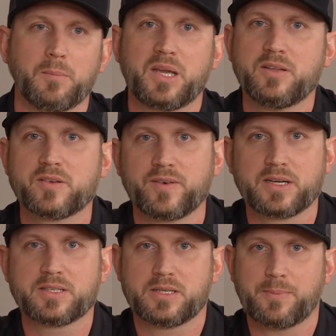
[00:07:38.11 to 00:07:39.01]
Kids are very
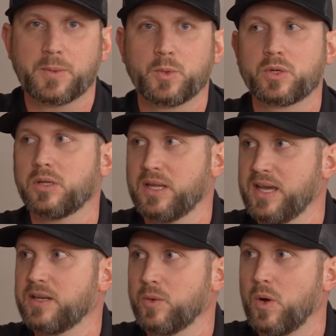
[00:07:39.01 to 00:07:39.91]
susceptible to
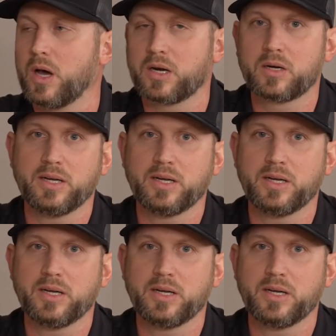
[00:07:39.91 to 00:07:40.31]
lead in the water.